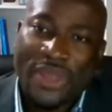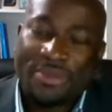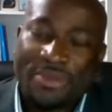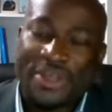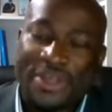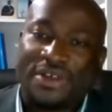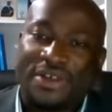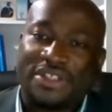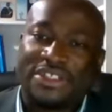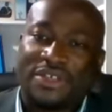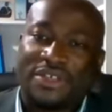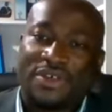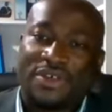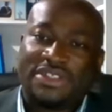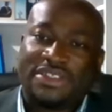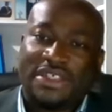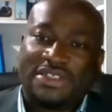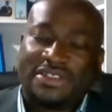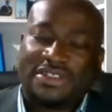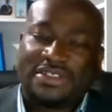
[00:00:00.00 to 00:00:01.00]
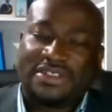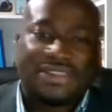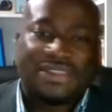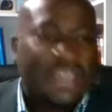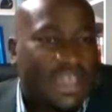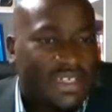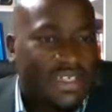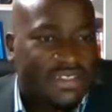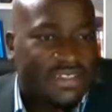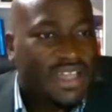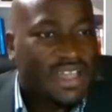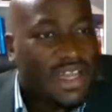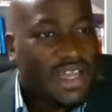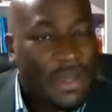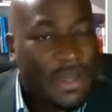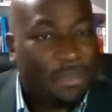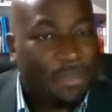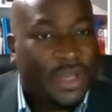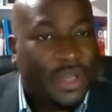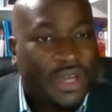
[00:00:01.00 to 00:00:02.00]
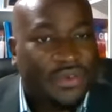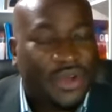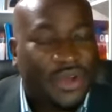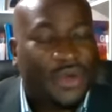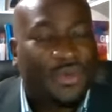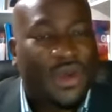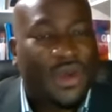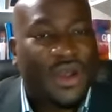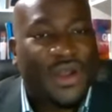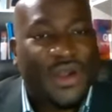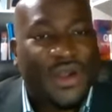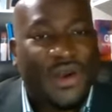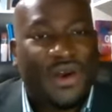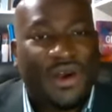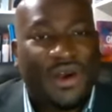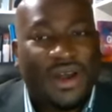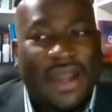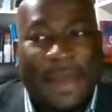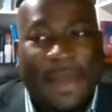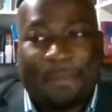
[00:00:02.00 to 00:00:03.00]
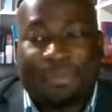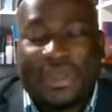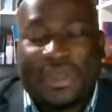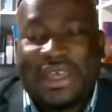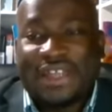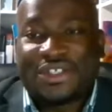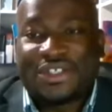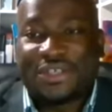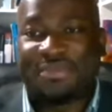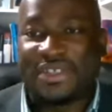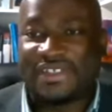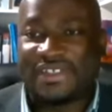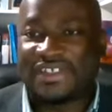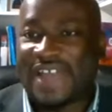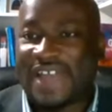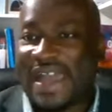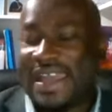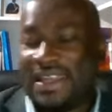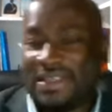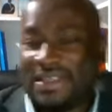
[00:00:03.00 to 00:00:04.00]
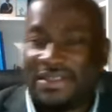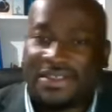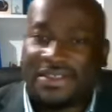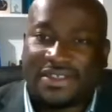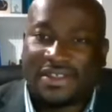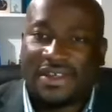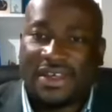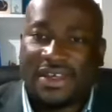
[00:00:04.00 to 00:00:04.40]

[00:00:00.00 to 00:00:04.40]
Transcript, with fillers: because there was a season and a period where God appeared to be silent.